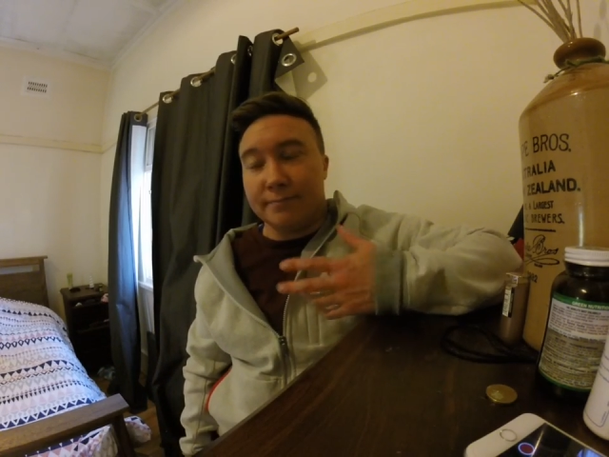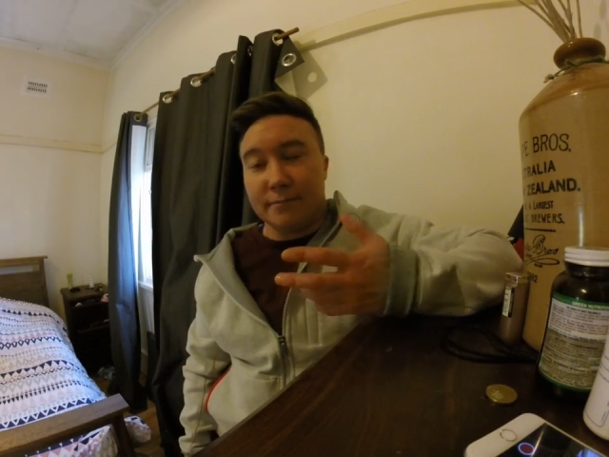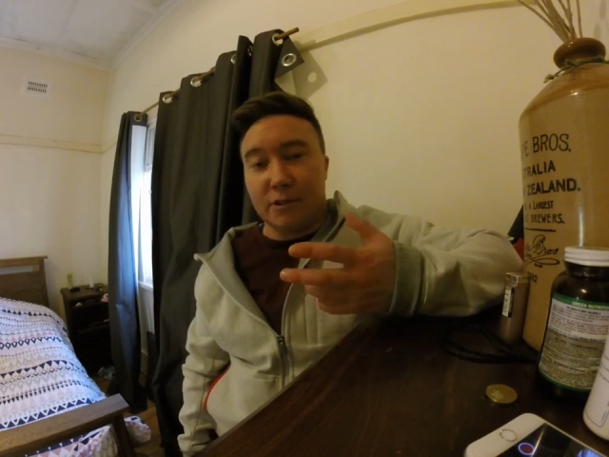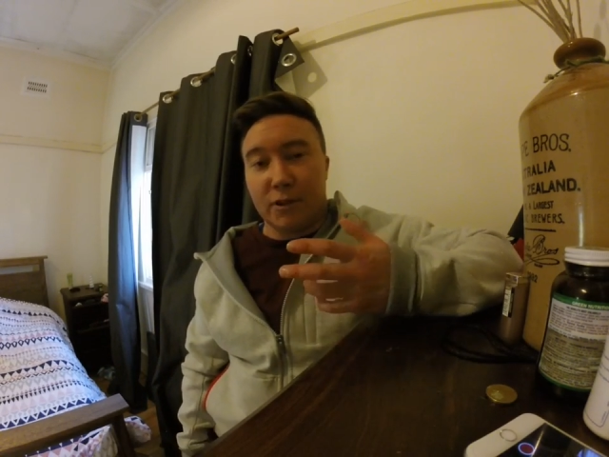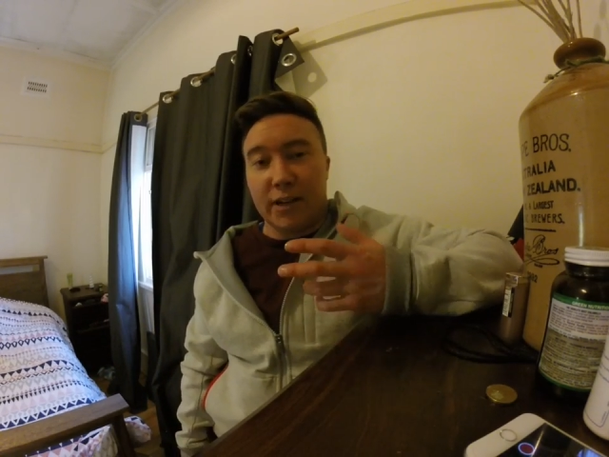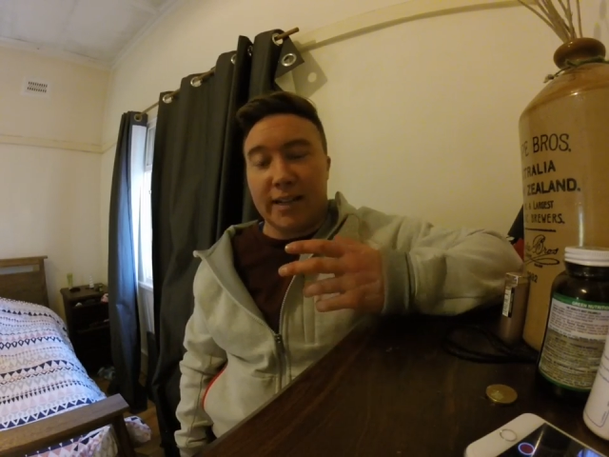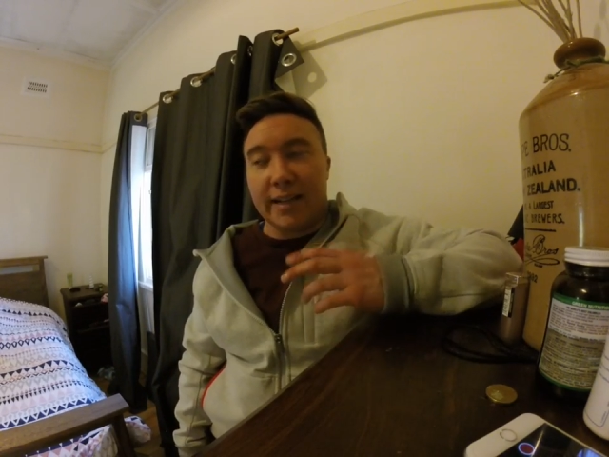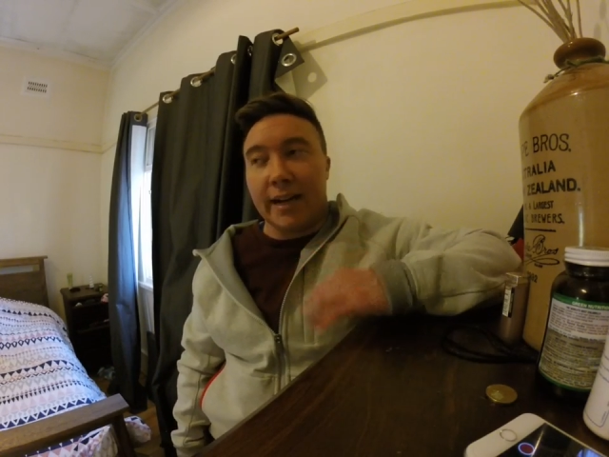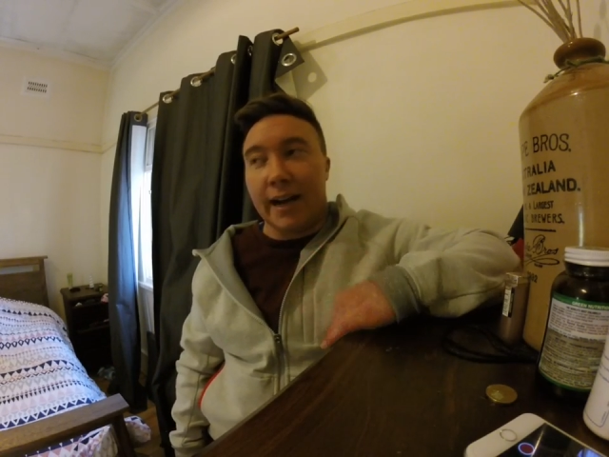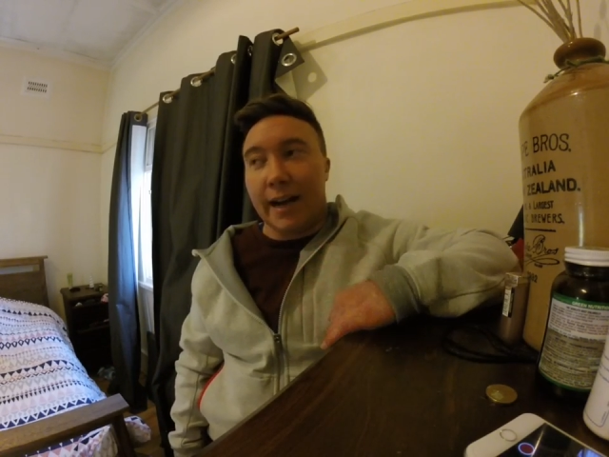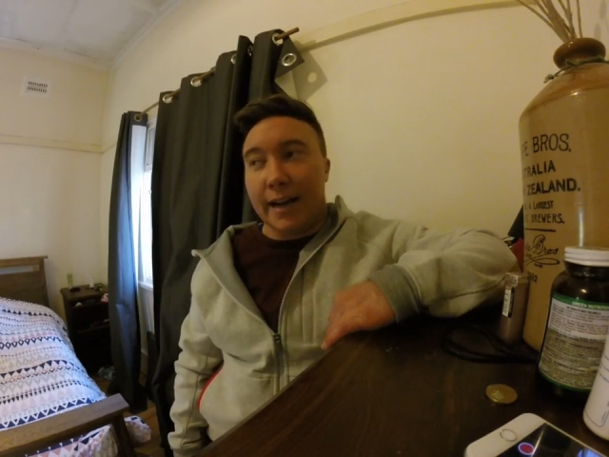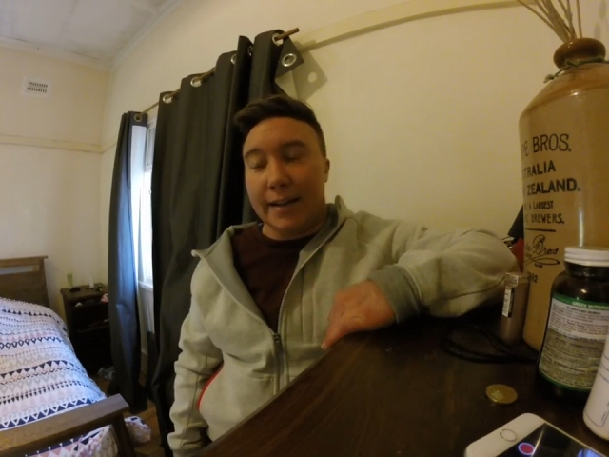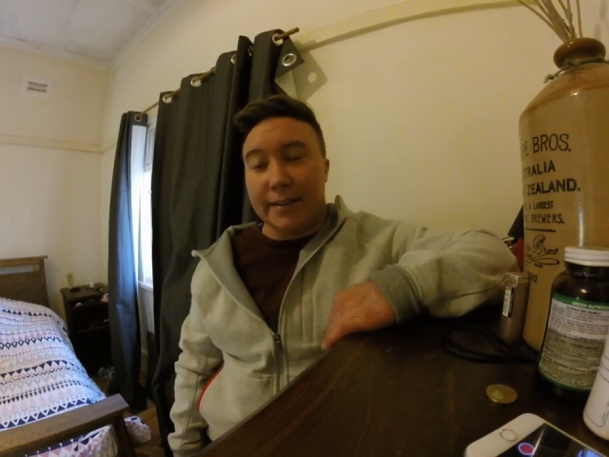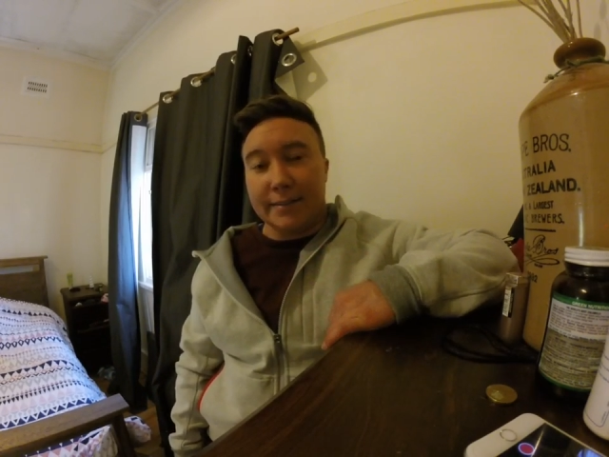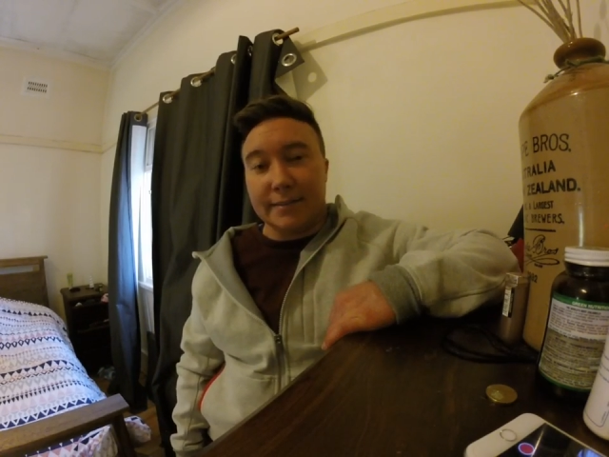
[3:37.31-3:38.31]
credit
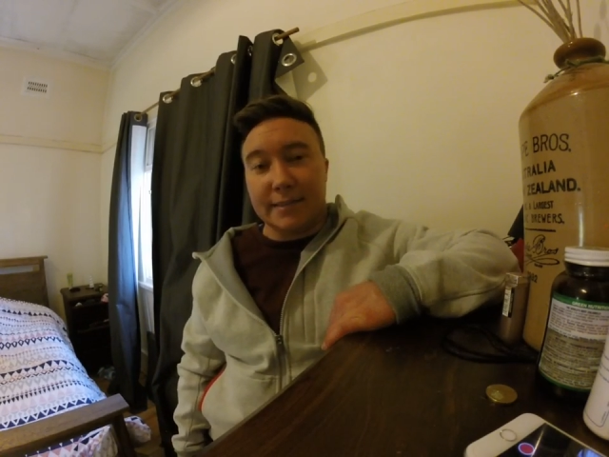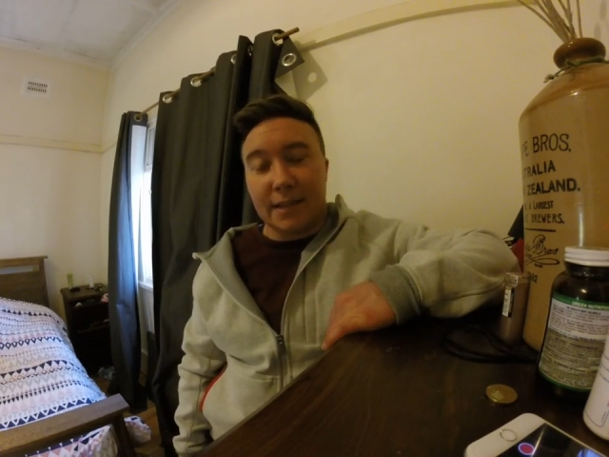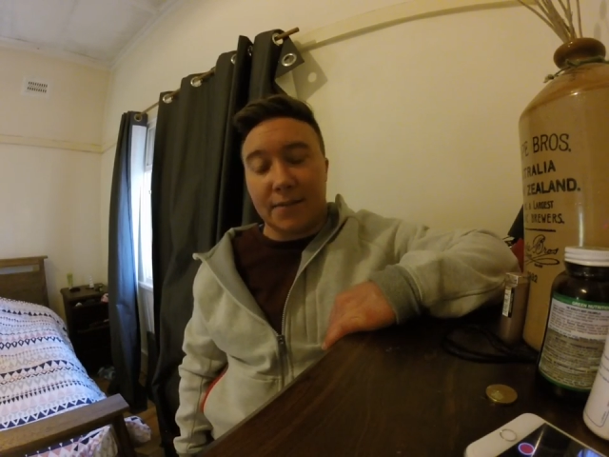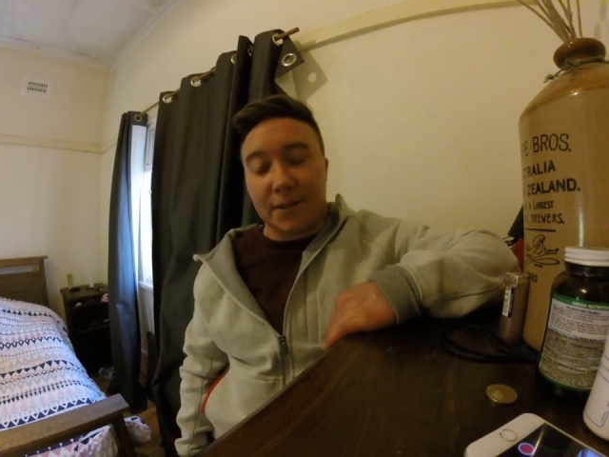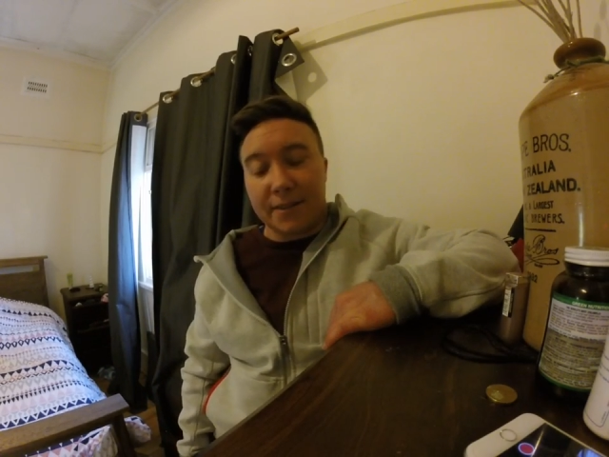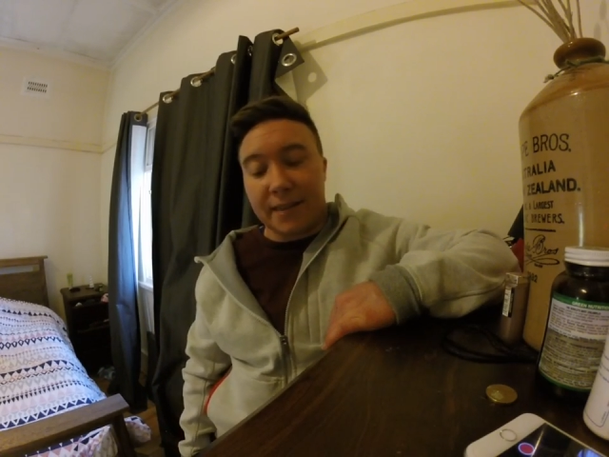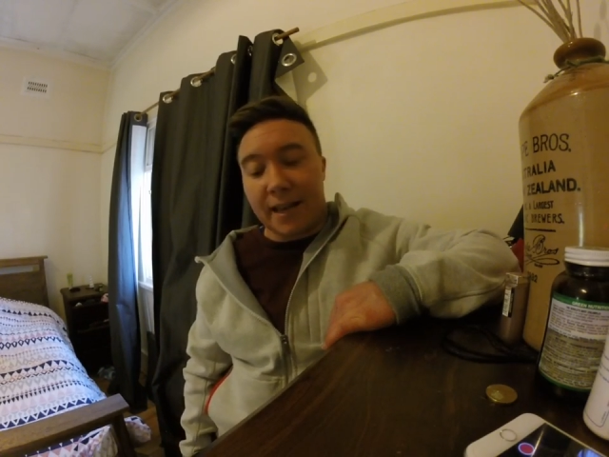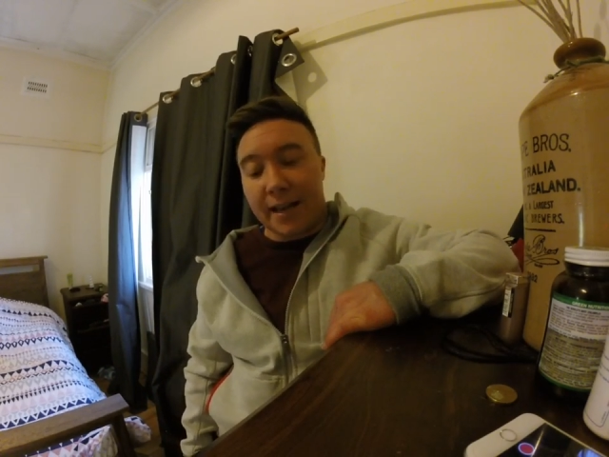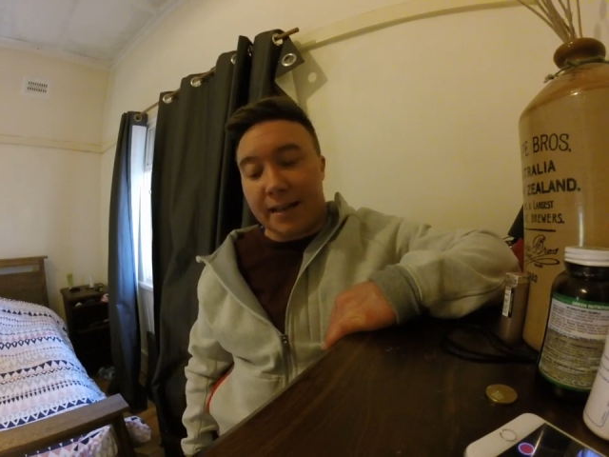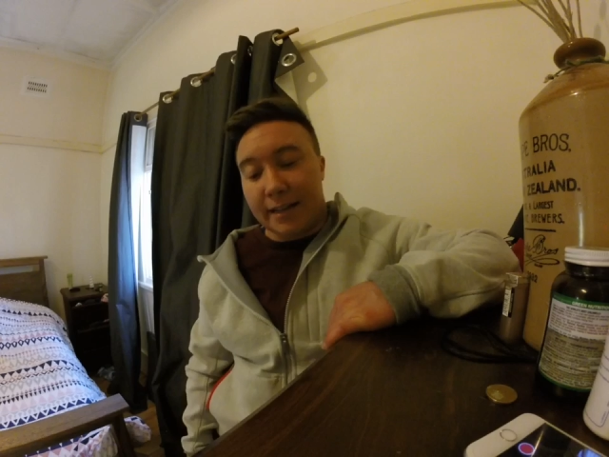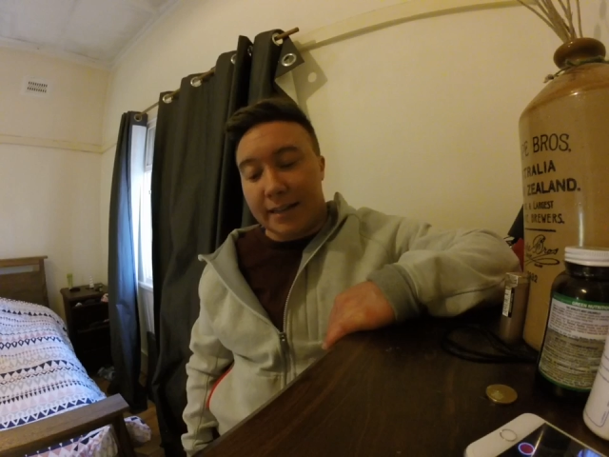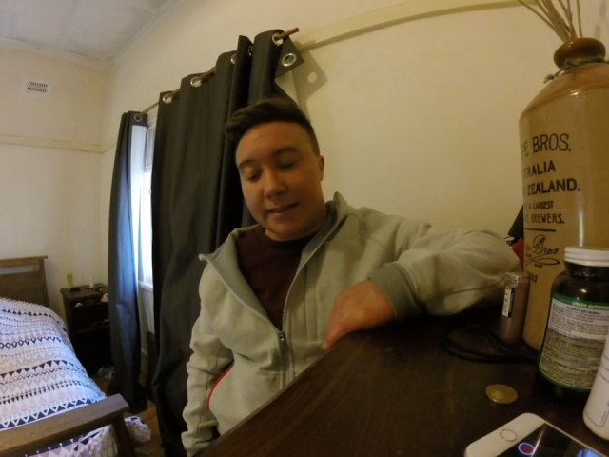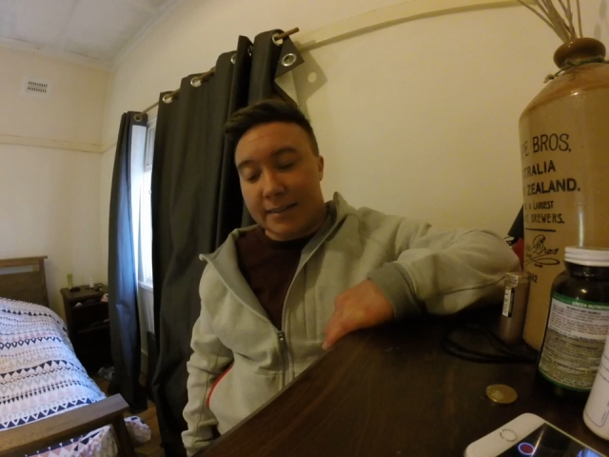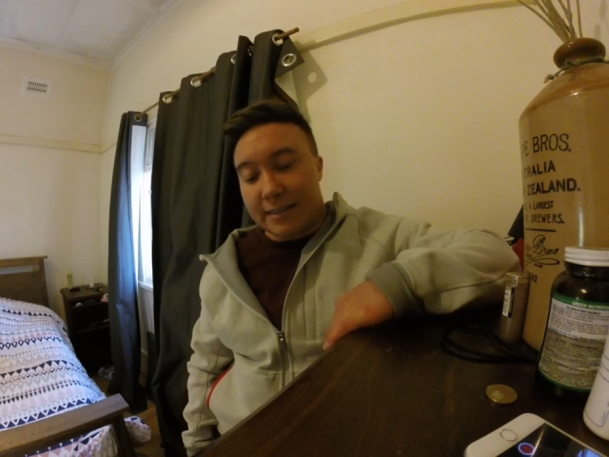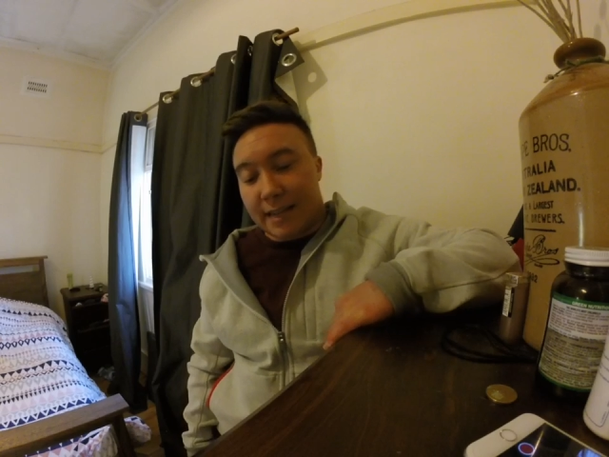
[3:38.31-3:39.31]
card and stuff like that.
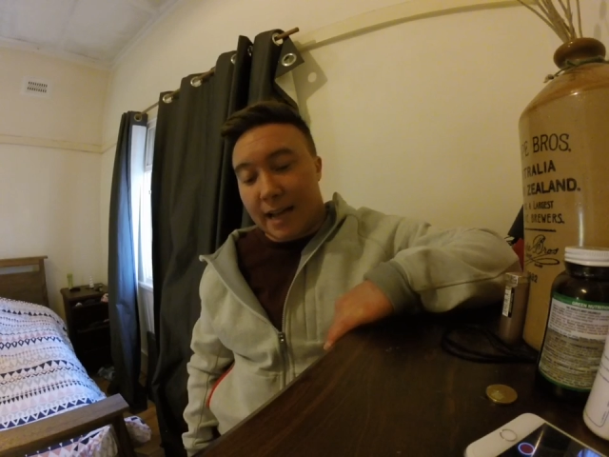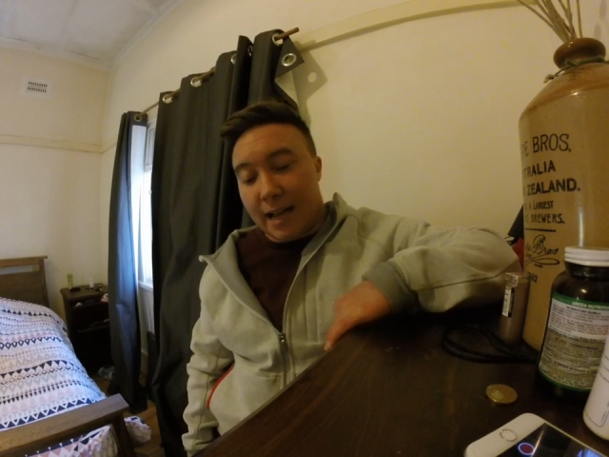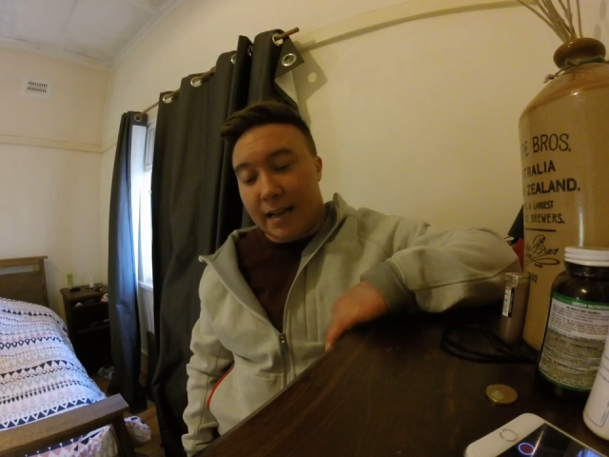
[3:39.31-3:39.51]
And